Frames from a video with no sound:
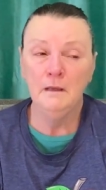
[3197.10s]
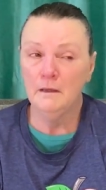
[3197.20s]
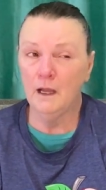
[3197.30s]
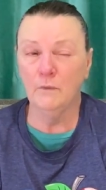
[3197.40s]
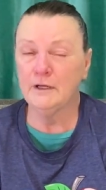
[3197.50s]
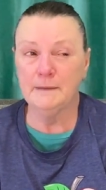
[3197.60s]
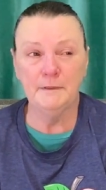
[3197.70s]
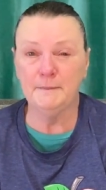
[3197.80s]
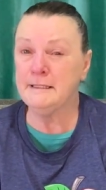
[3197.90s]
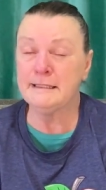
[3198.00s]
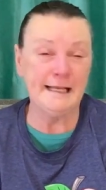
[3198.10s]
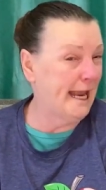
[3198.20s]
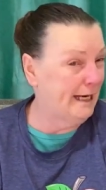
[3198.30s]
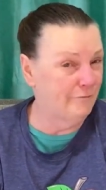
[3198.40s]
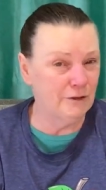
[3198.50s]
I want him to be
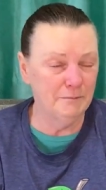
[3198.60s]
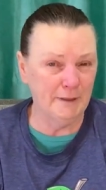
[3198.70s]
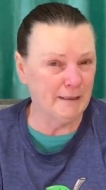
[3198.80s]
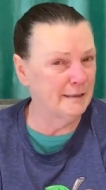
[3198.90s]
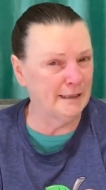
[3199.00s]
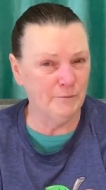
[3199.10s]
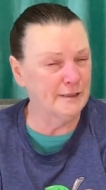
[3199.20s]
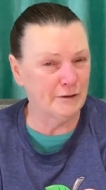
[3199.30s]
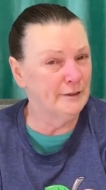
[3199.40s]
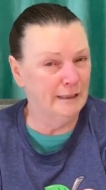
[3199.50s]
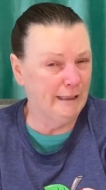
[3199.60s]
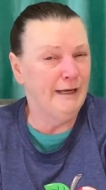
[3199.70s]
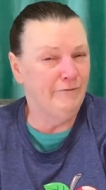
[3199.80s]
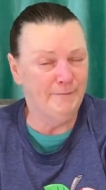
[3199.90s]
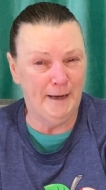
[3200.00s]
saved because he was going to
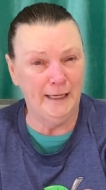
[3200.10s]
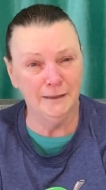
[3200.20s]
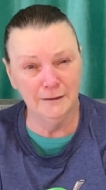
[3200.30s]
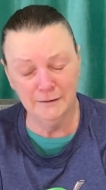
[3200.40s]
leave me.